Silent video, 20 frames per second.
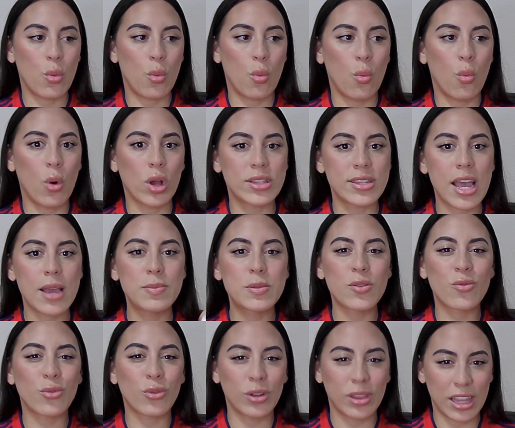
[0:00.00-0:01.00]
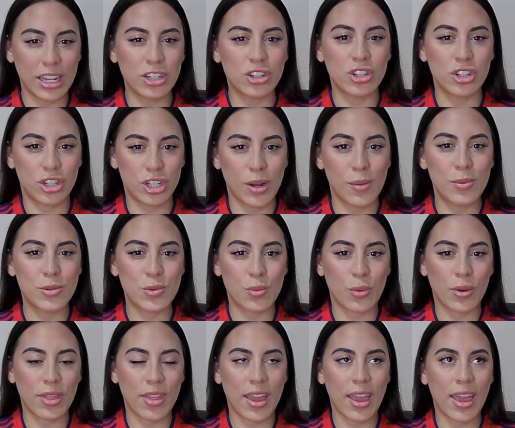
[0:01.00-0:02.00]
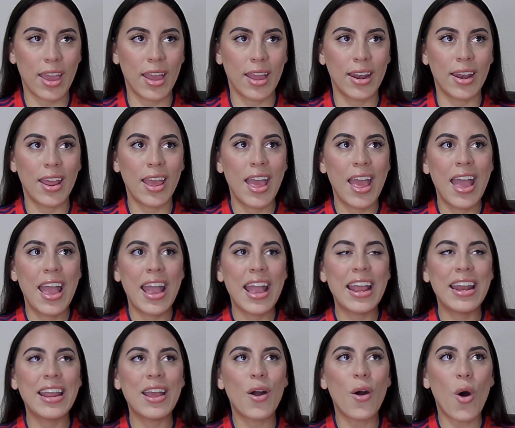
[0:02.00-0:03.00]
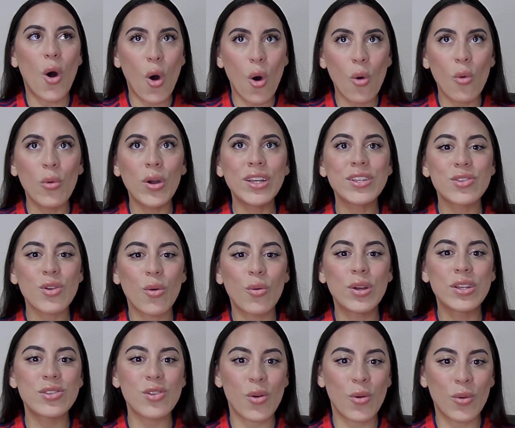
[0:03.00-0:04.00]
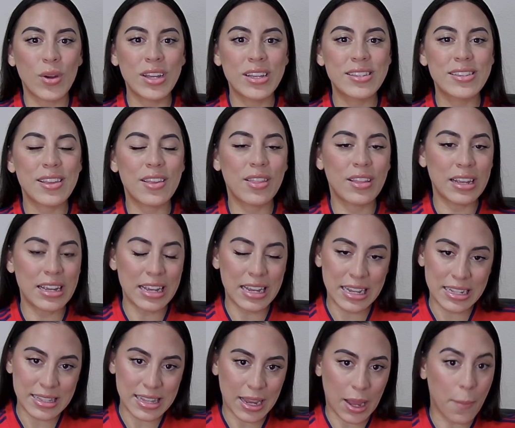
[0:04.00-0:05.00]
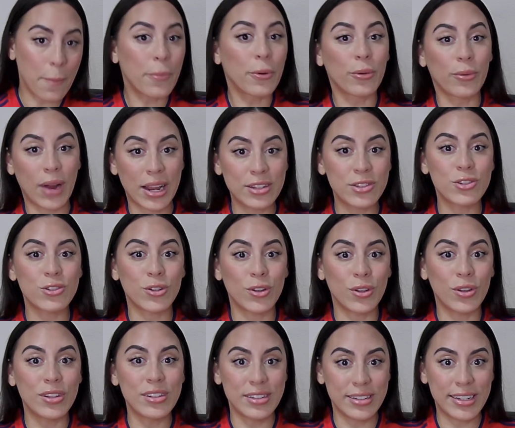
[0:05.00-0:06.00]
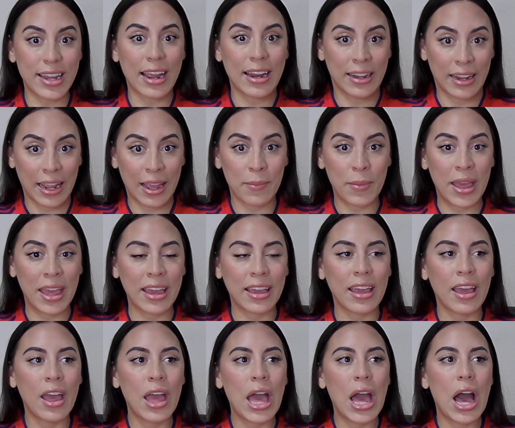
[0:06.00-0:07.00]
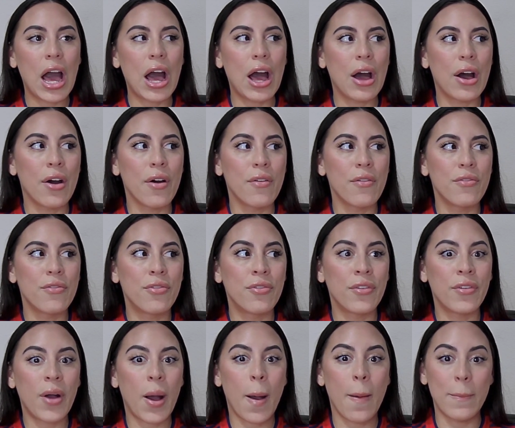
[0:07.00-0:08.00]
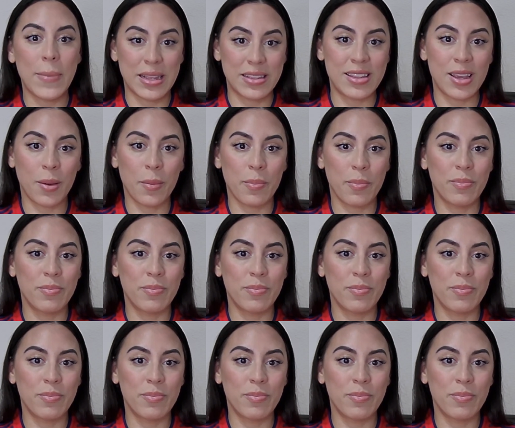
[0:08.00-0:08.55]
what types of relationships were they in? And it always always always it's like a parental dynamic of a missing